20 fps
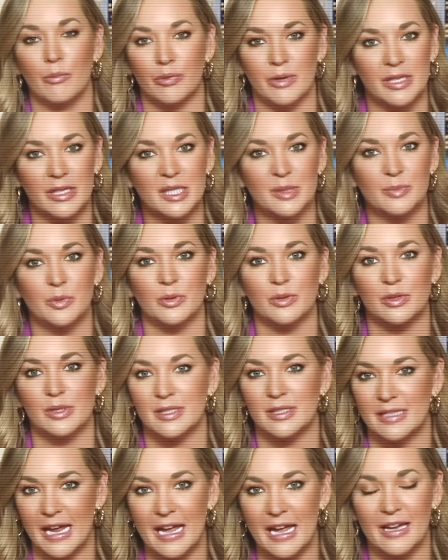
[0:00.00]
principled
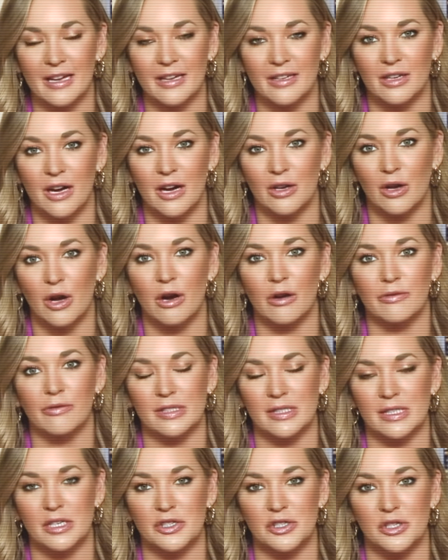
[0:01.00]
stand on all of
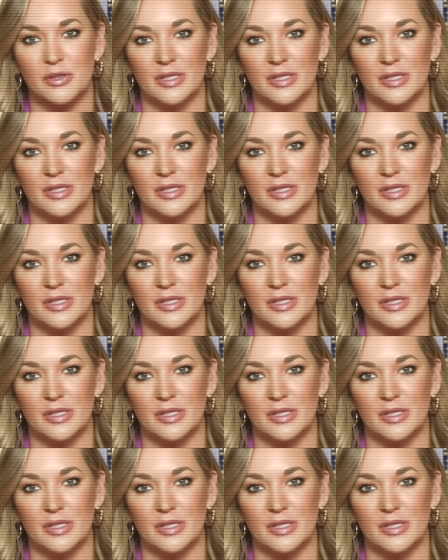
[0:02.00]
these issues.